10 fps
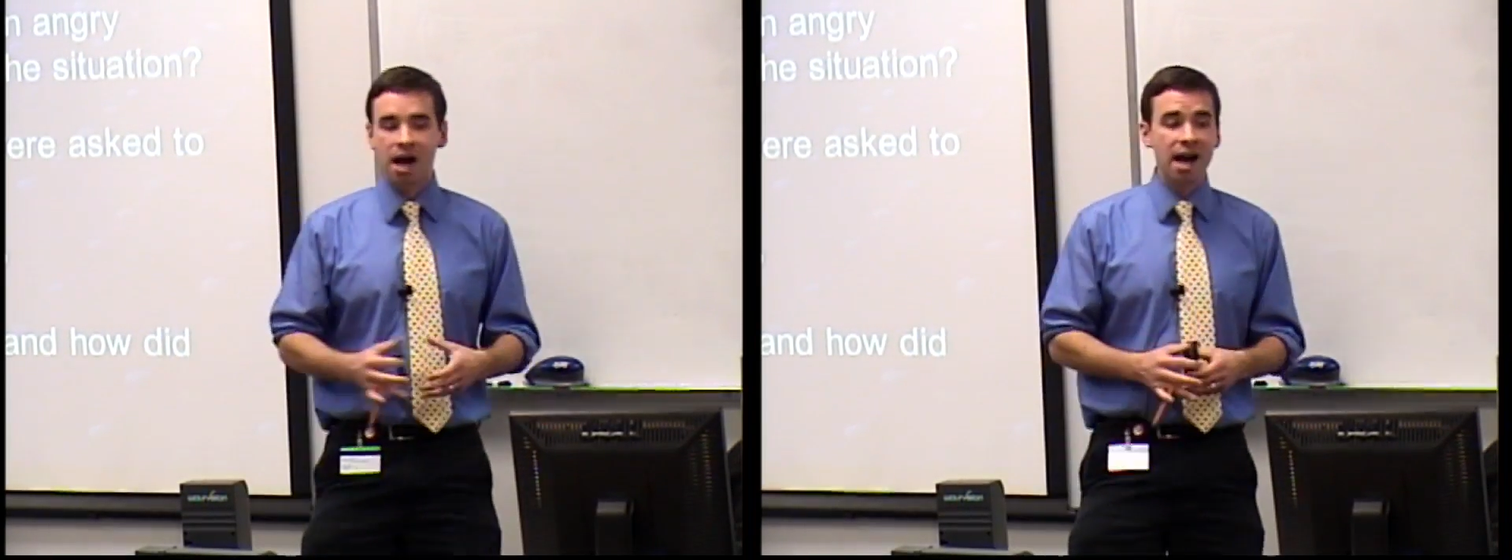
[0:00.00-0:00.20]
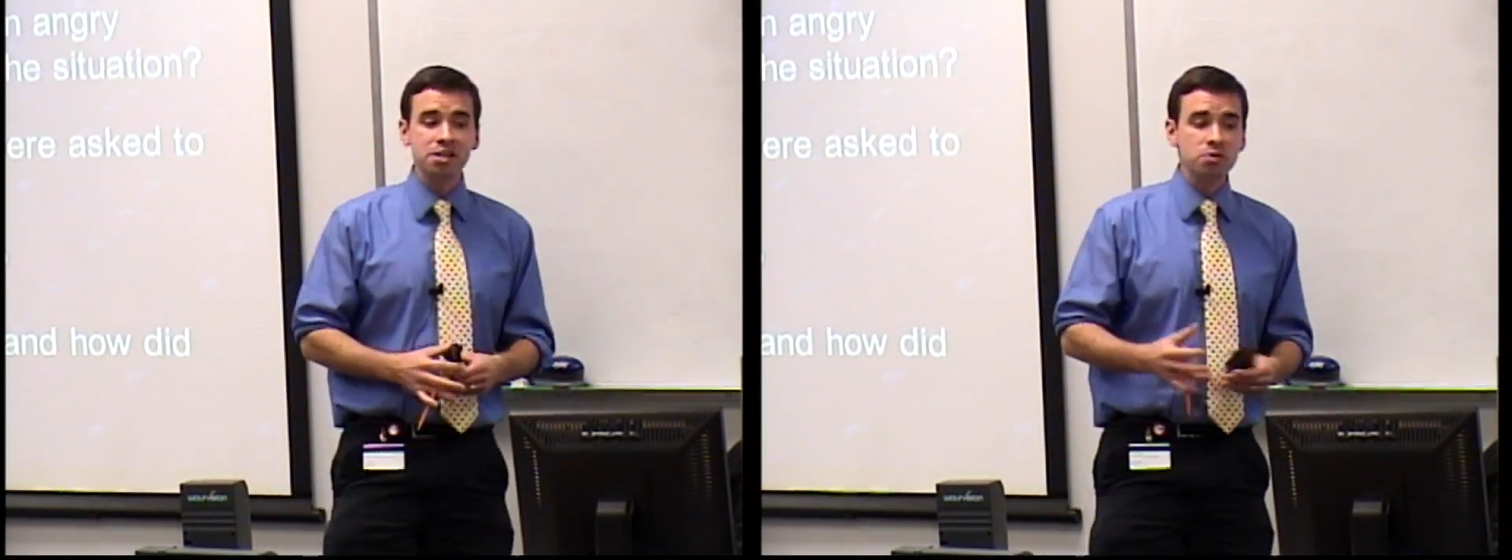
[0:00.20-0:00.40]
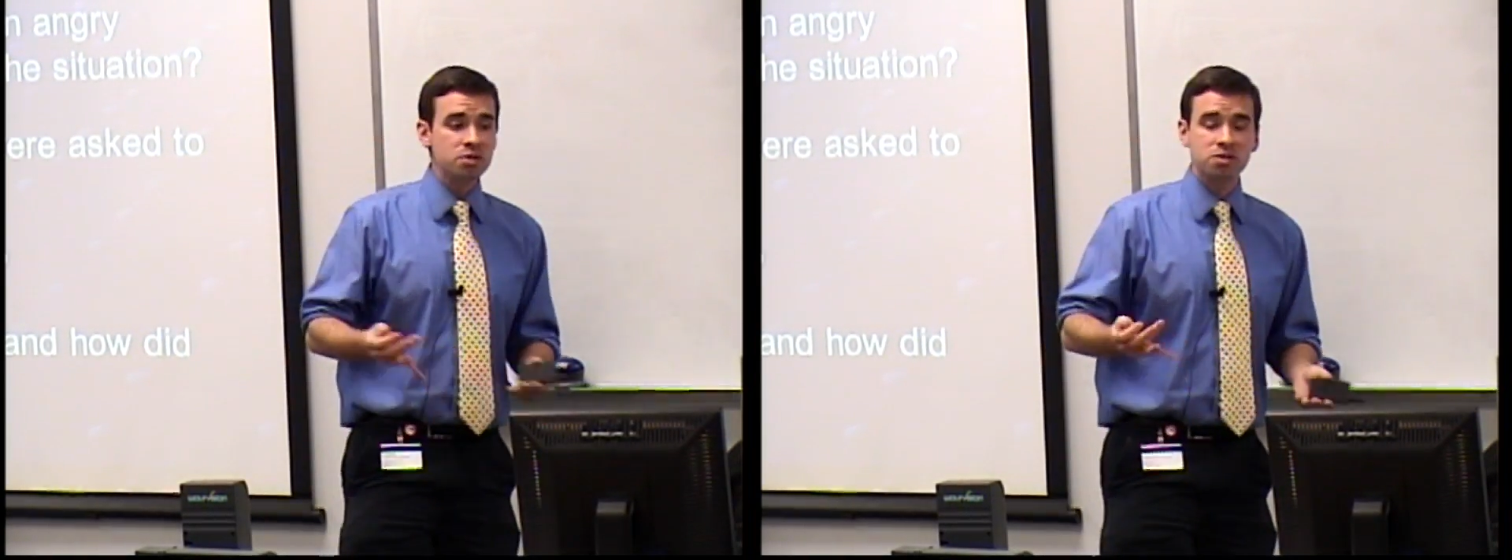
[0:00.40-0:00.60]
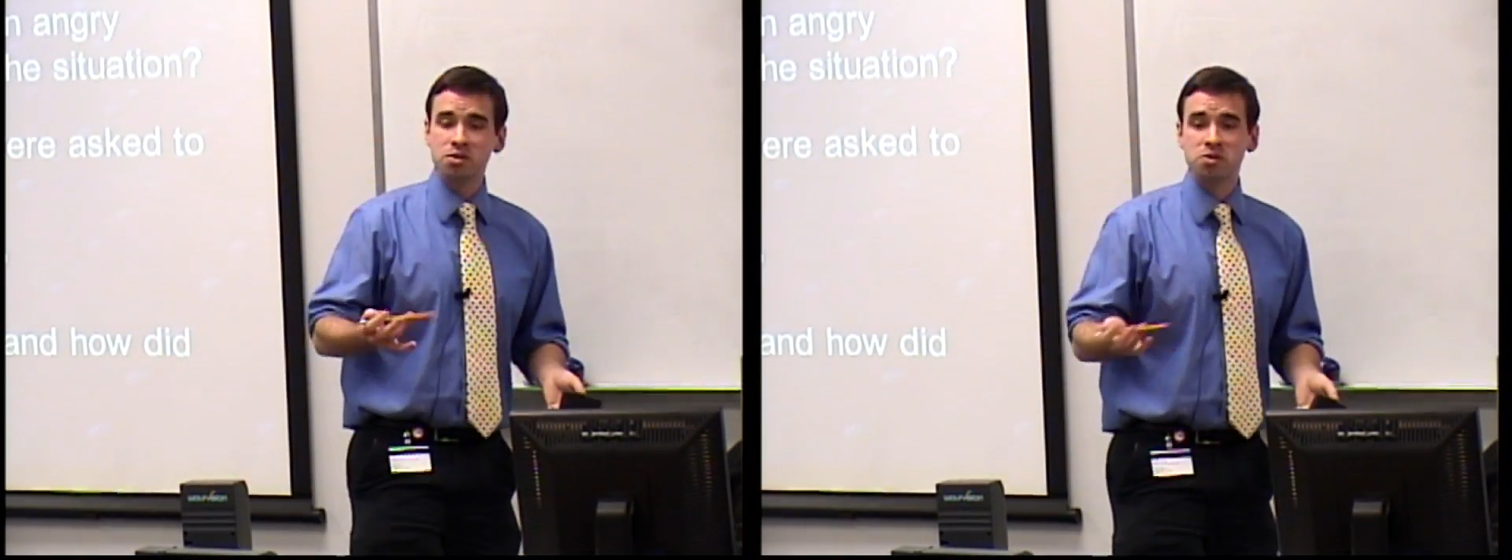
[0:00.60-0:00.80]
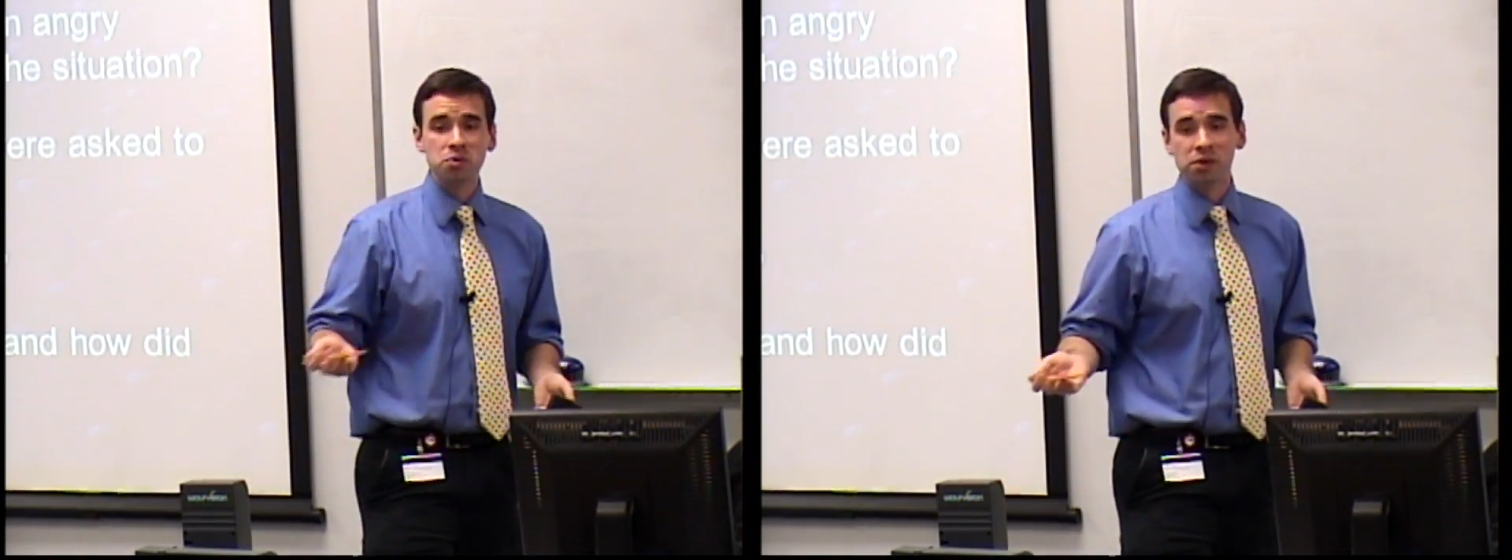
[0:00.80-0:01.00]
I use a
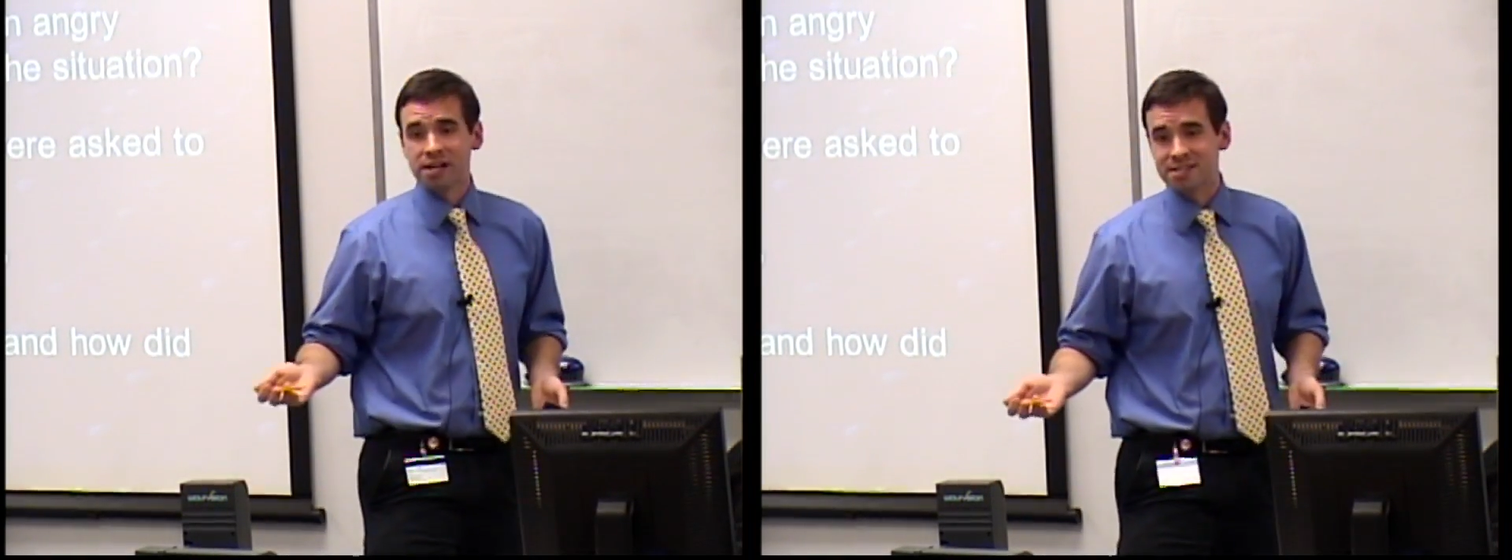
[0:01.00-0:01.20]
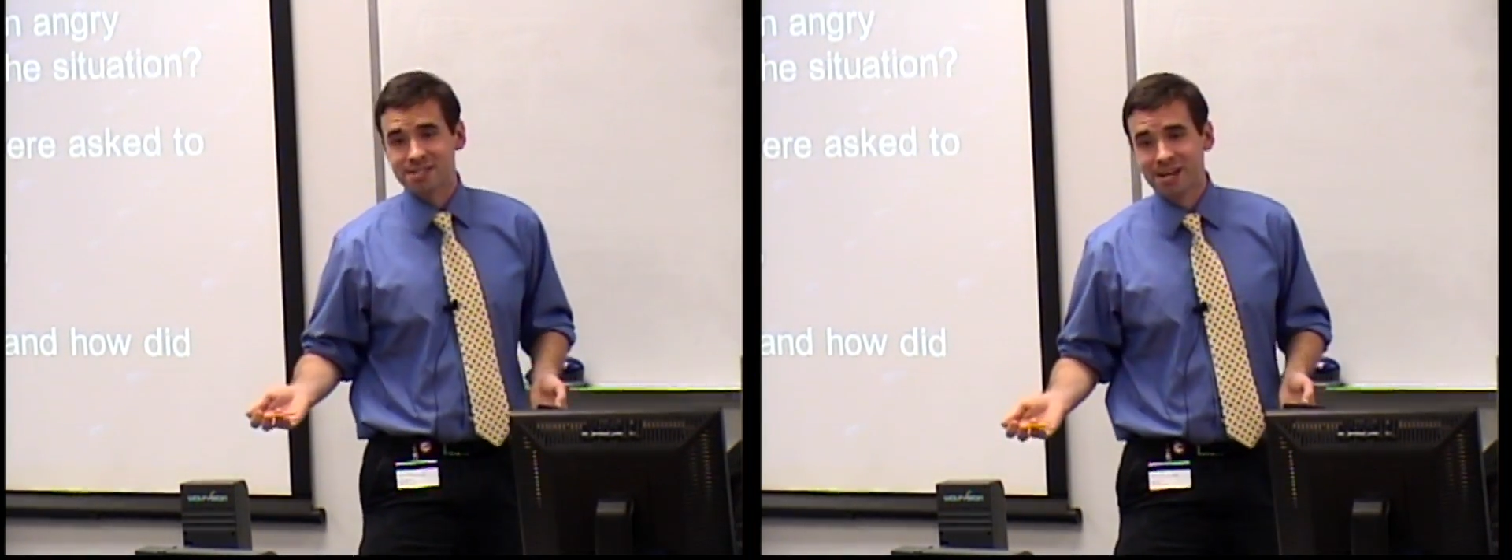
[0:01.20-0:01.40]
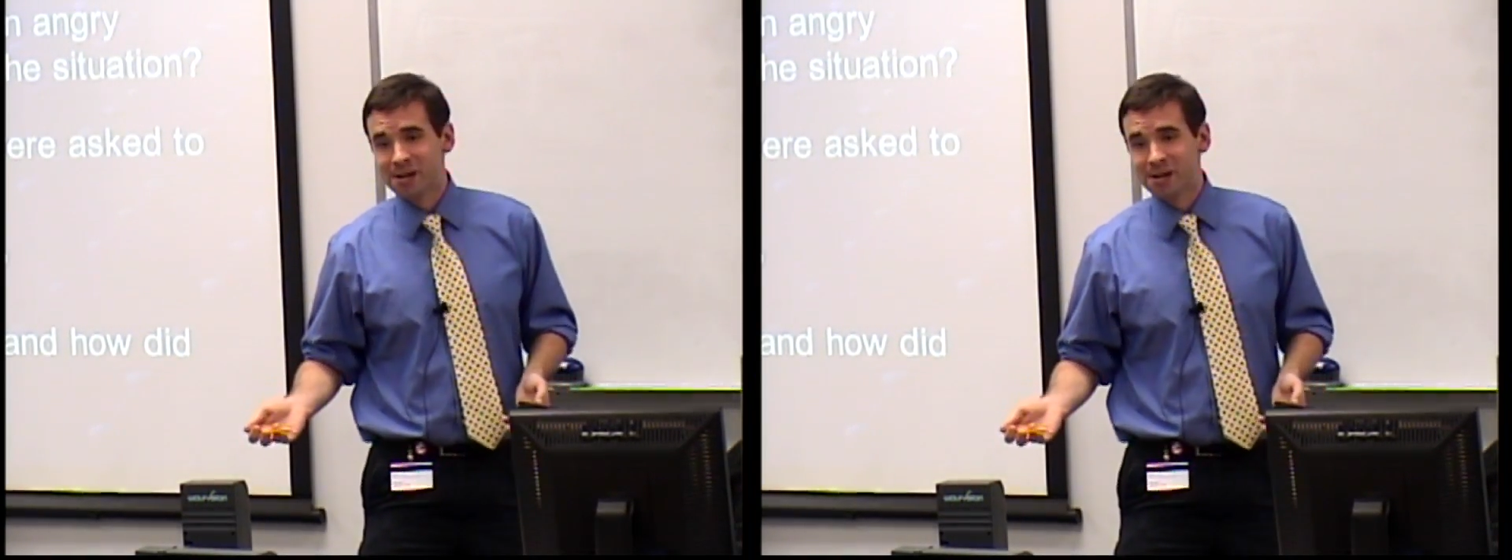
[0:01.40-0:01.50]
to-do list.